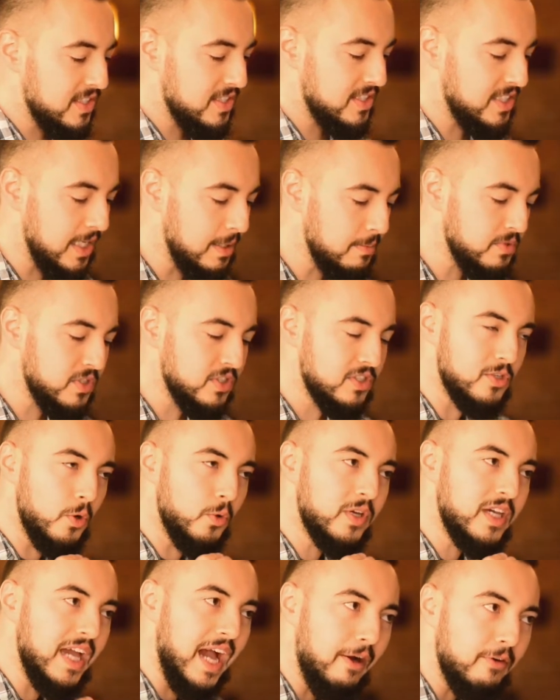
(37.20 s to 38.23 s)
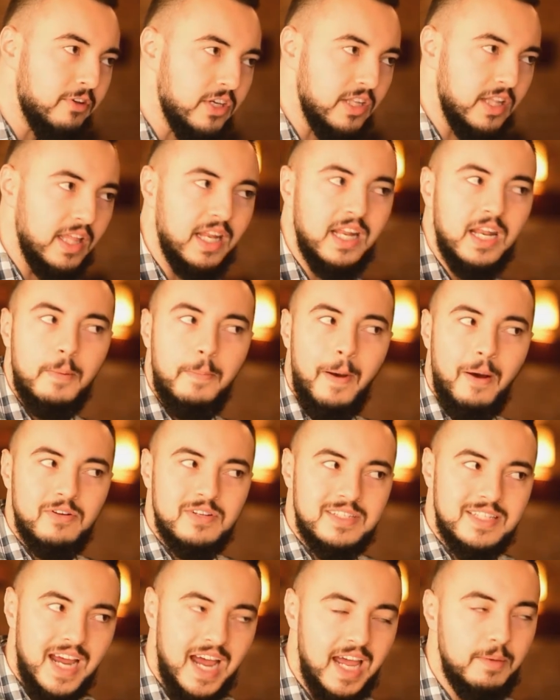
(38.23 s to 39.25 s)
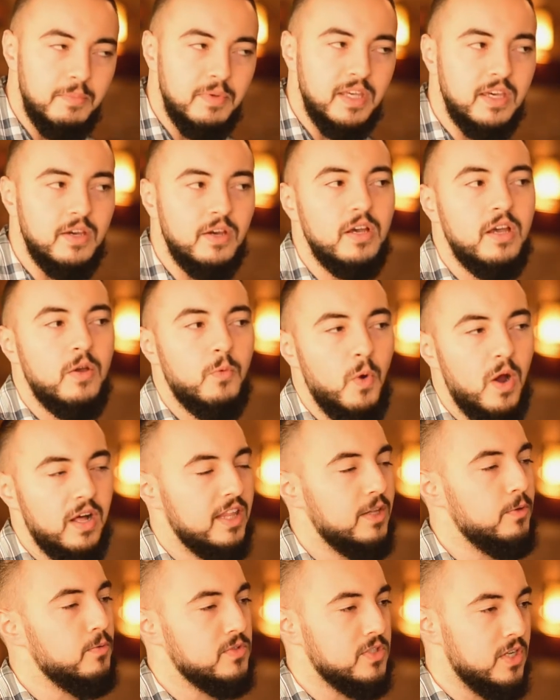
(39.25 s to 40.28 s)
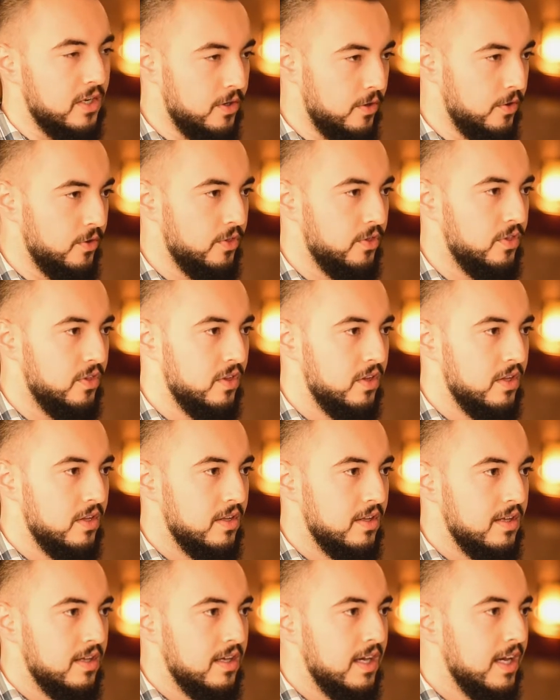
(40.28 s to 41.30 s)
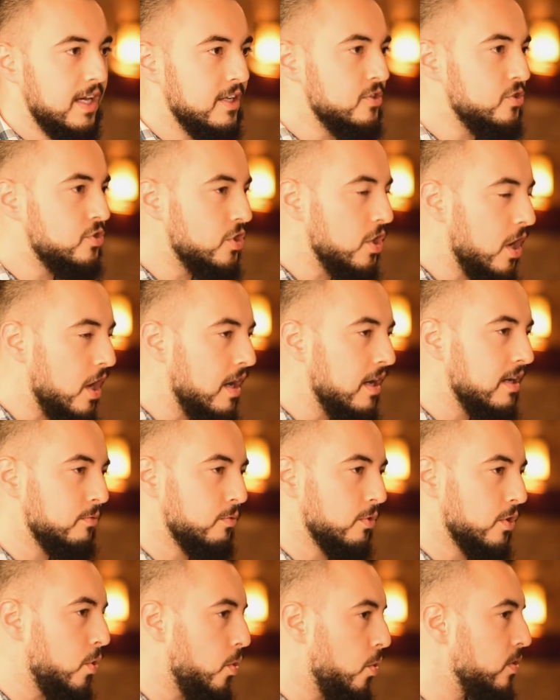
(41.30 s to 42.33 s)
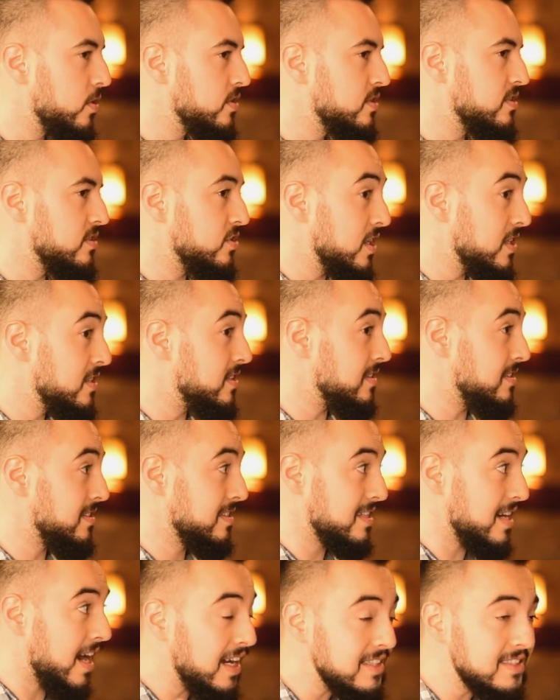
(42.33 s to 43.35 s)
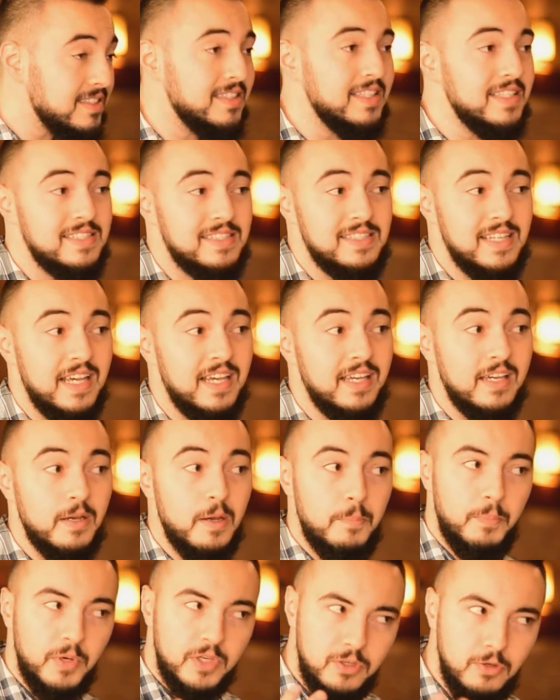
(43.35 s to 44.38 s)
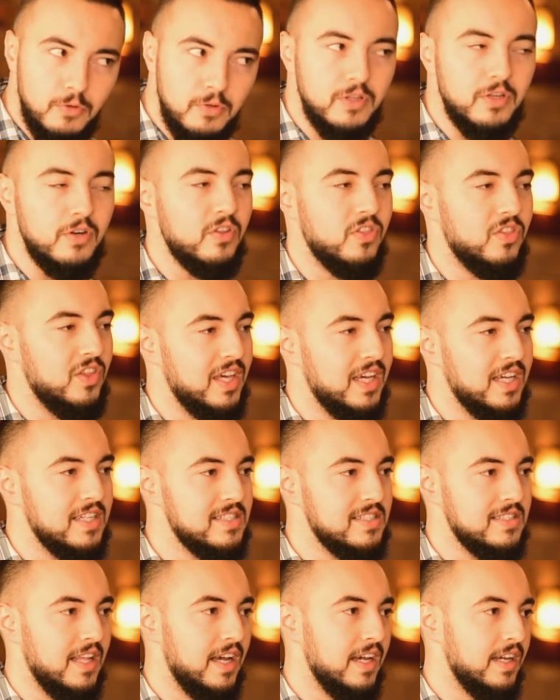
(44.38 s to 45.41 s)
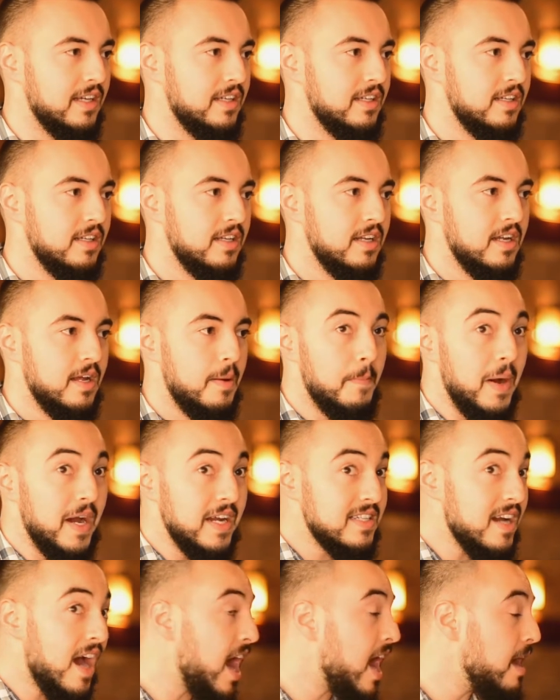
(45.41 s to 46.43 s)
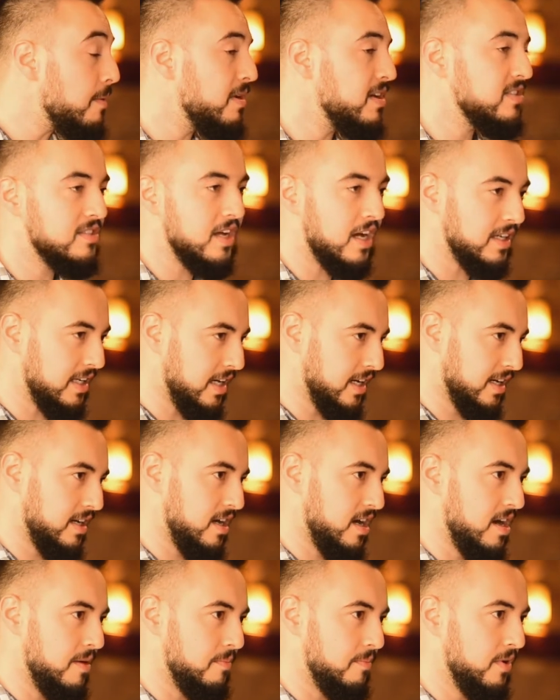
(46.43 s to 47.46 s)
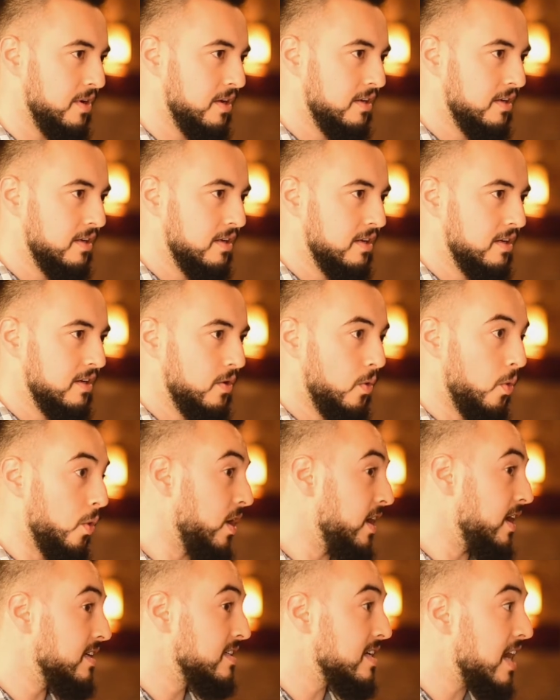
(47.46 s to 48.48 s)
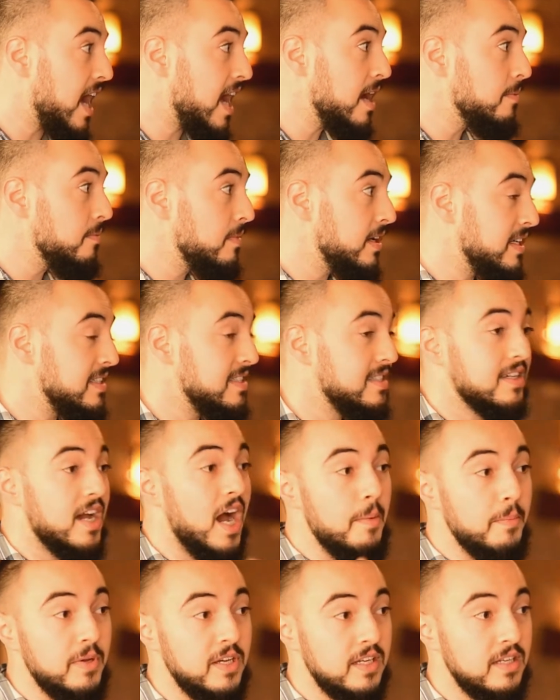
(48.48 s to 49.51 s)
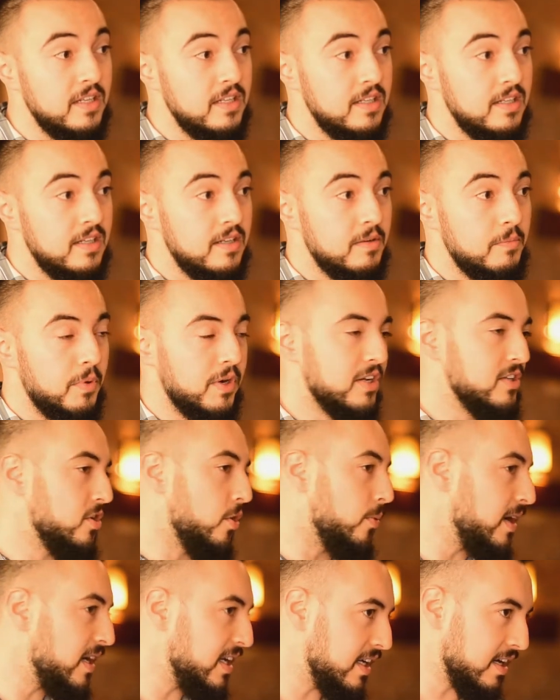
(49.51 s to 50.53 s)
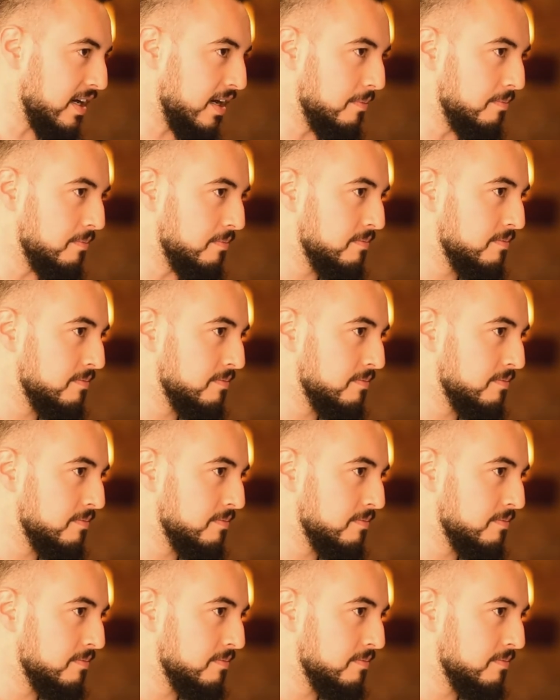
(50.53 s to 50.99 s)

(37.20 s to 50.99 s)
seems so calculated about timing while he was on earth. And John records Jesus constantly saying peculiar things like, "My time has not yet come," or "A time is coming, but has already come."